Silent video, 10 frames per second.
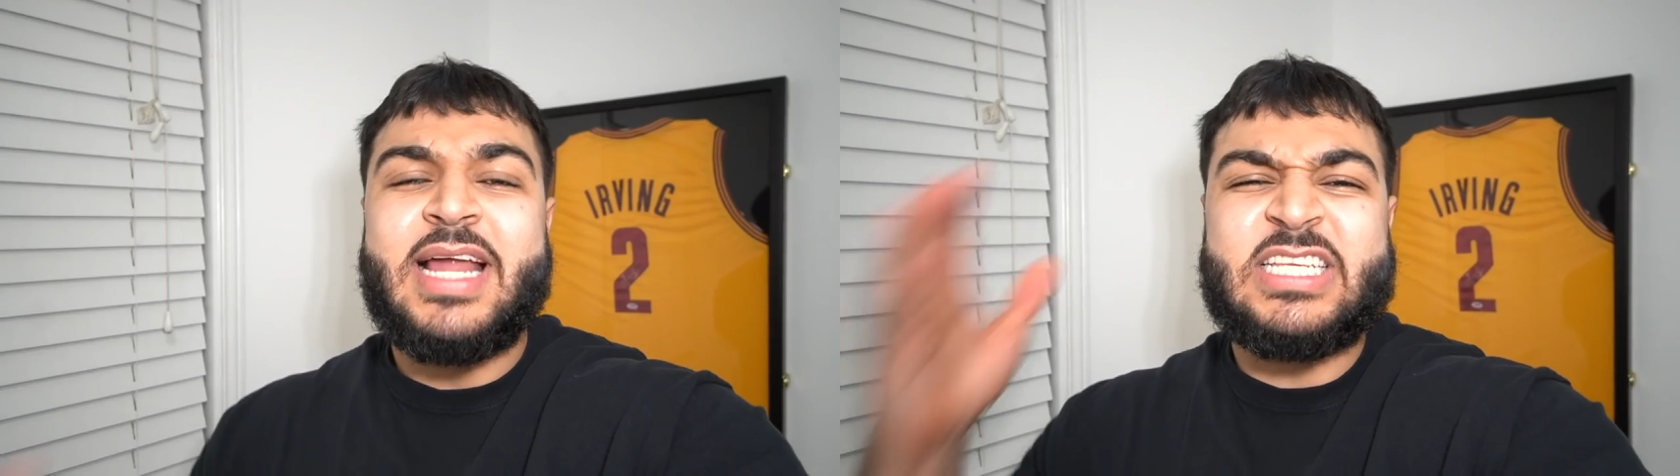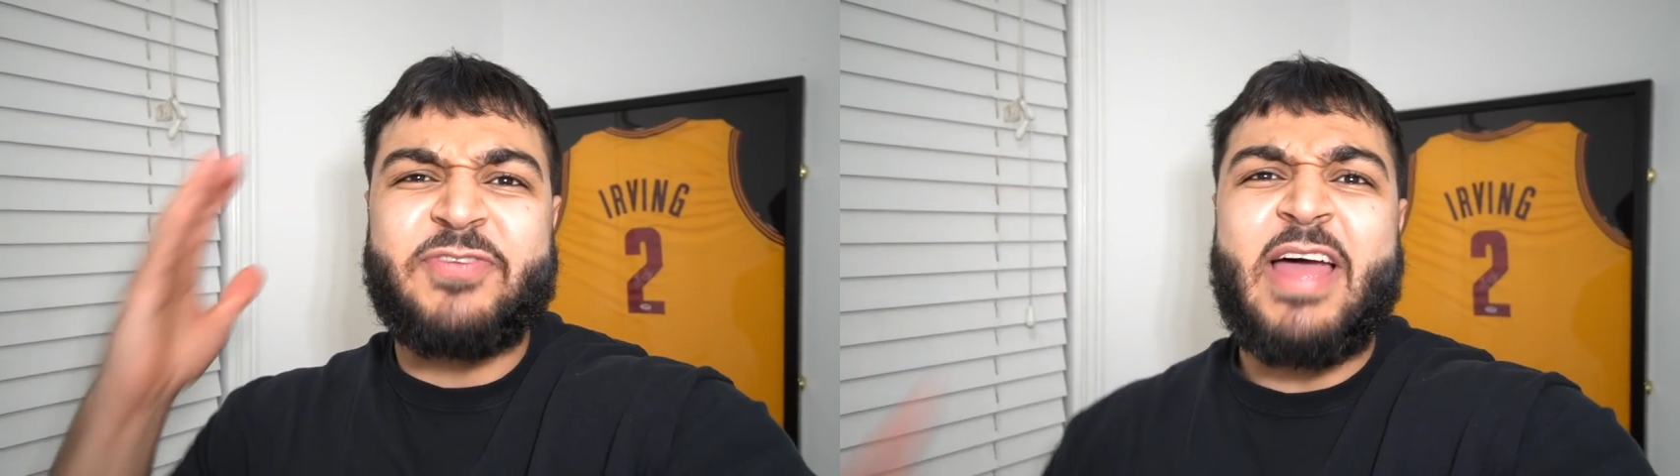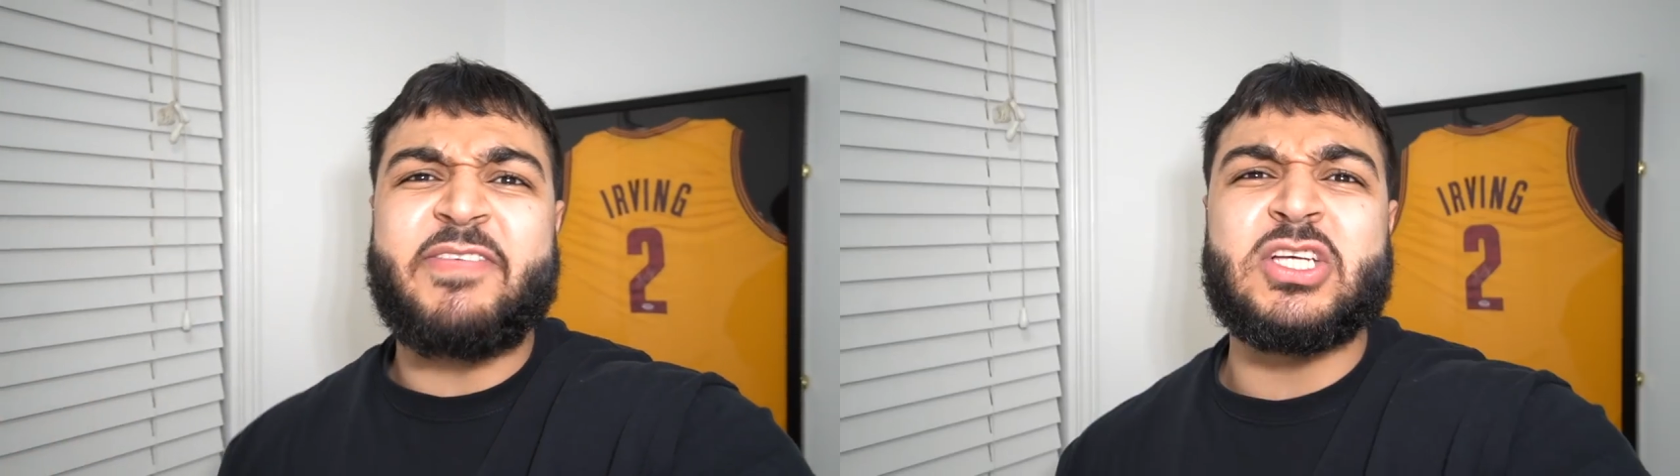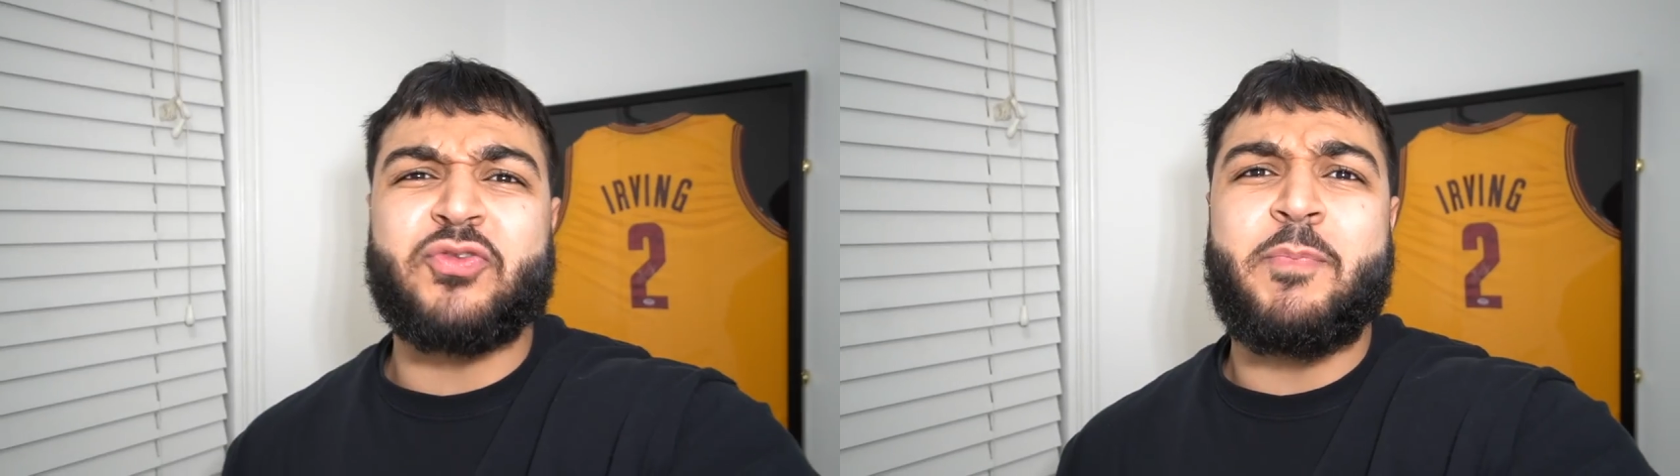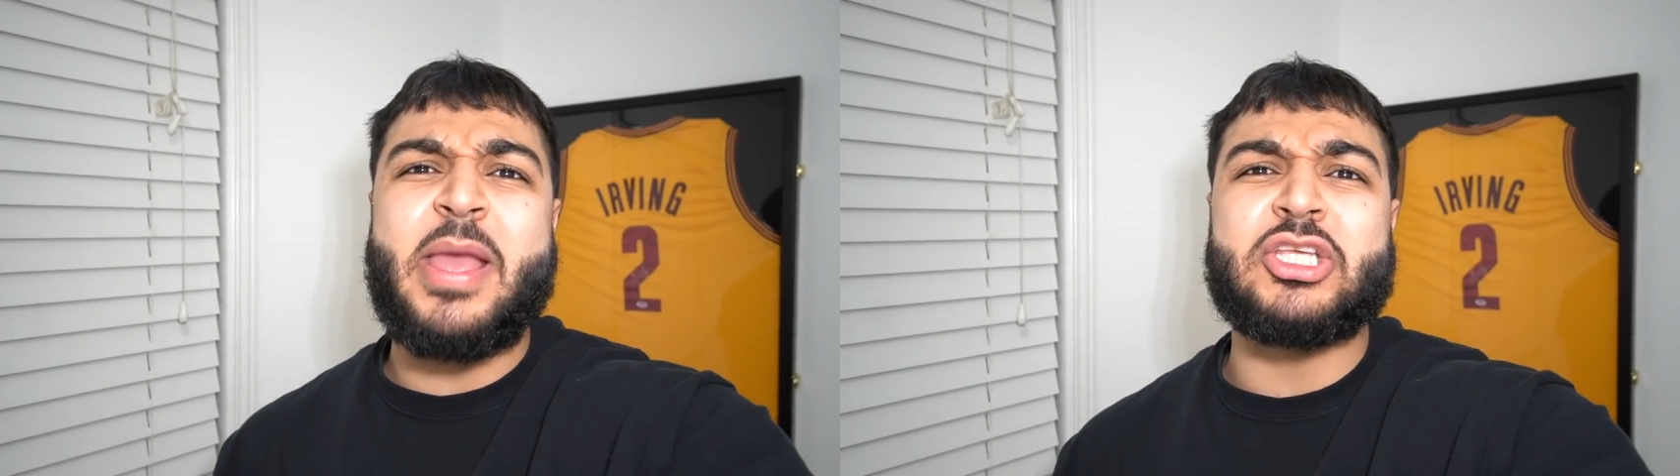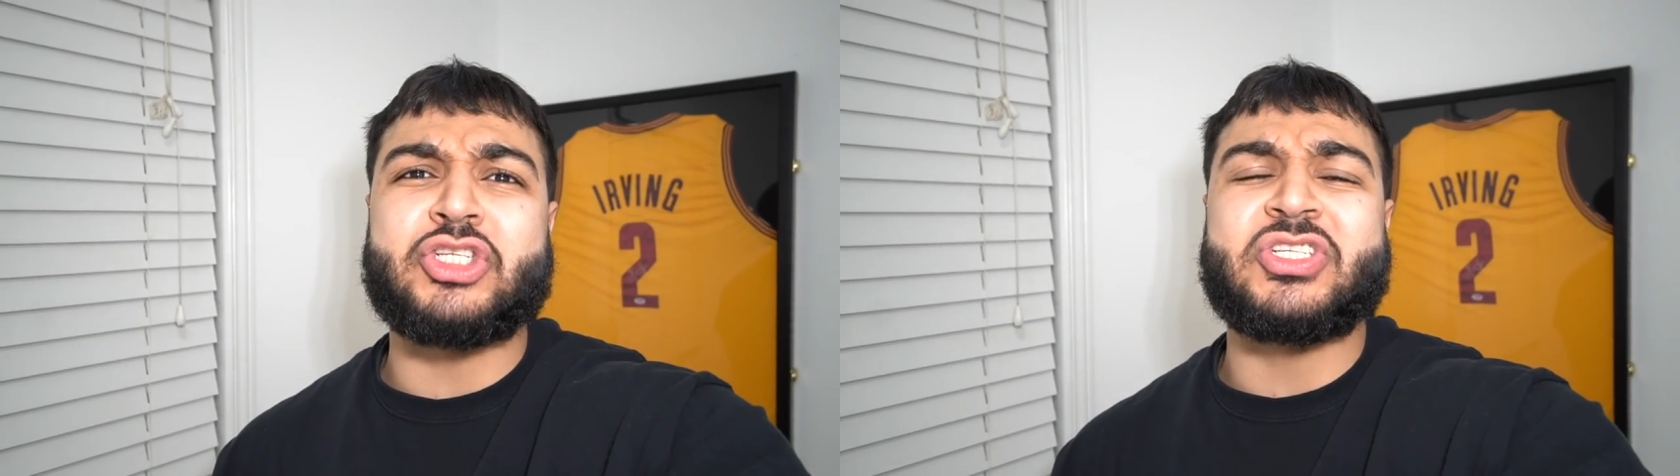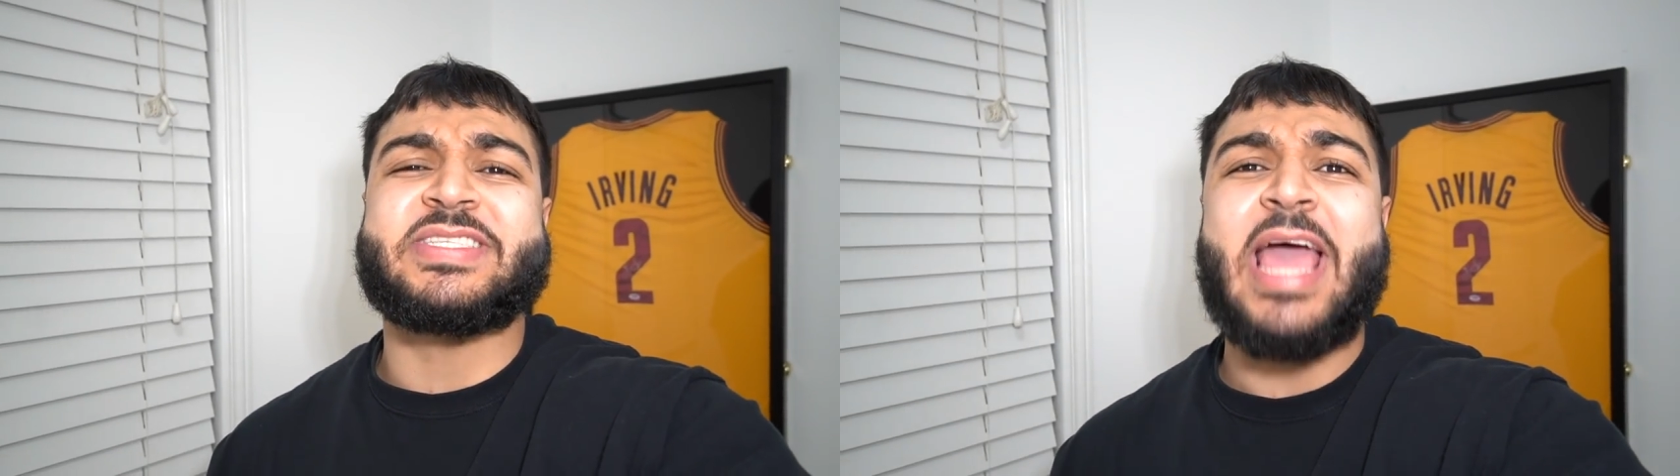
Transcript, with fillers: That's five kills for Baby Scrubs.